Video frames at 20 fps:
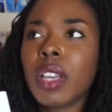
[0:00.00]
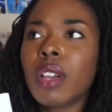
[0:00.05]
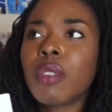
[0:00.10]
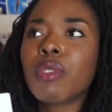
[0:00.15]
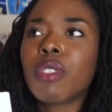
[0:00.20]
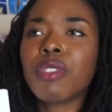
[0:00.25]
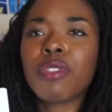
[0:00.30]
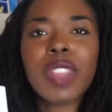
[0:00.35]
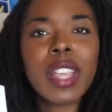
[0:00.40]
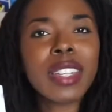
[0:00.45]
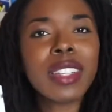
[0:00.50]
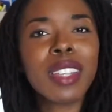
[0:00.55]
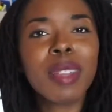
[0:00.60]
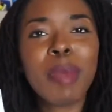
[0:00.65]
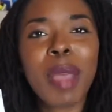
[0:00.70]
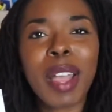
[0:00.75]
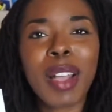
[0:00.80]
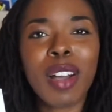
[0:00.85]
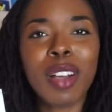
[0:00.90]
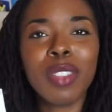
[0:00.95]
reflecting
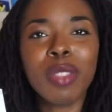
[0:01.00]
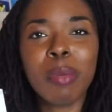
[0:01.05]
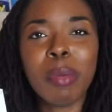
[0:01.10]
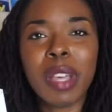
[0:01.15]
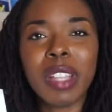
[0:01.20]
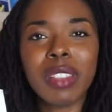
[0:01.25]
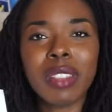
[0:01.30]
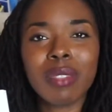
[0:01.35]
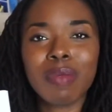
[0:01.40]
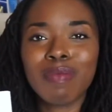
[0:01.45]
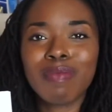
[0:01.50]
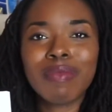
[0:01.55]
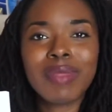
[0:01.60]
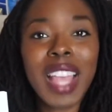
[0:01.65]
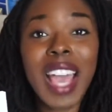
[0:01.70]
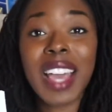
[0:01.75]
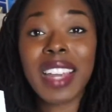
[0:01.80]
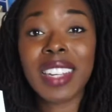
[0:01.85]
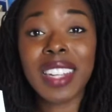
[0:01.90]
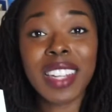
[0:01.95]
back on the month.
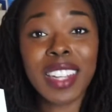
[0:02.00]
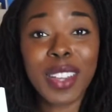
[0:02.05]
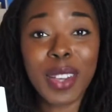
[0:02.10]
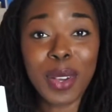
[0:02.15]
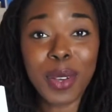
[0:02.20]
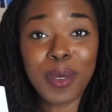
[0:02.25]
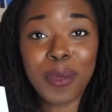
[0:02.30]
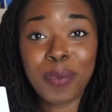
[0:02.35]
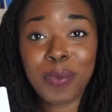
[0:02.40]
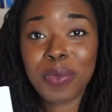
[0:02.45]
How did it go?